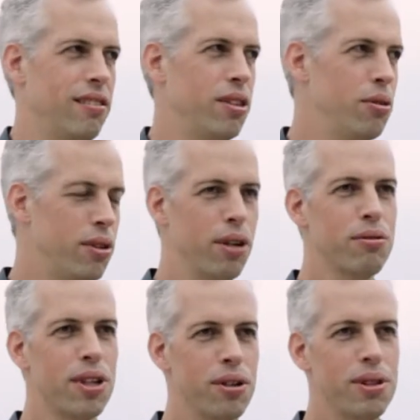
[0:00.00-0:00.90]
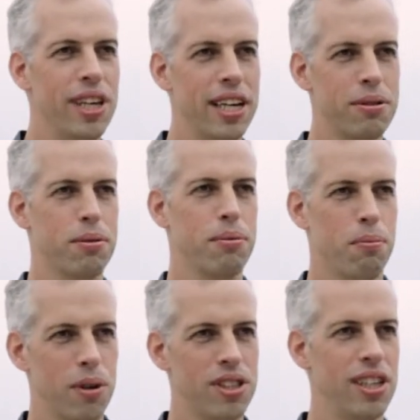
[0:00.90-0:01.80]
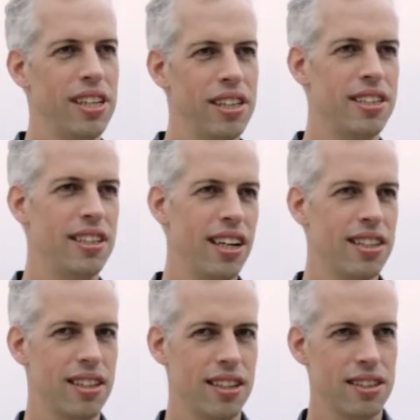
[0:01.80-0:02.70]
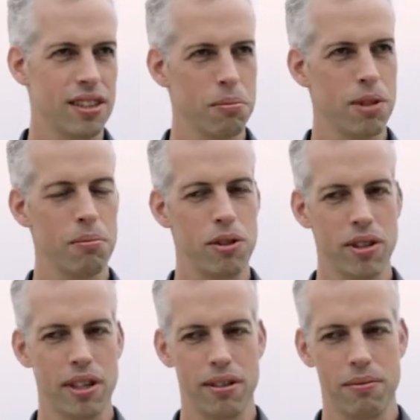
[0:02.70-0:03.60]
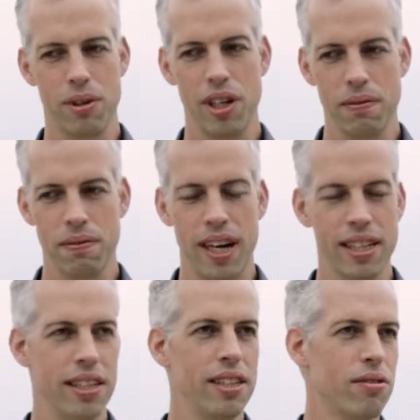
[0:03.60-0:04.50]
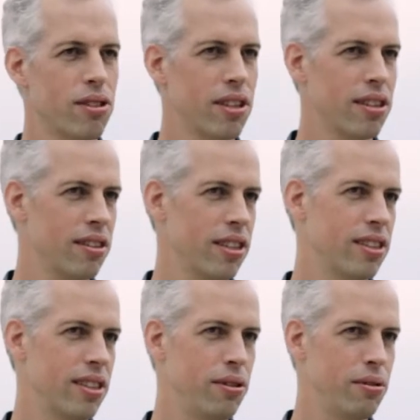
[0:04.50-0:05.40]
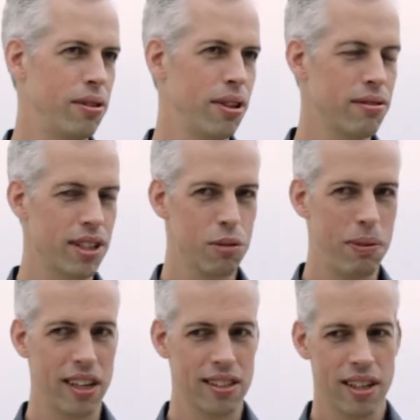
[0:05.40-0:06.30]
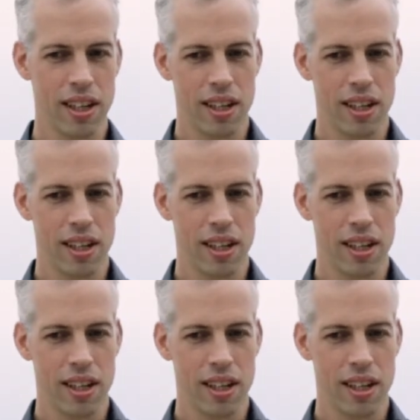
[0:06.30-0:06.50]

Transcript: you don't know yet what's in this data set, and sometimes you can really find interesting things that you don't expect.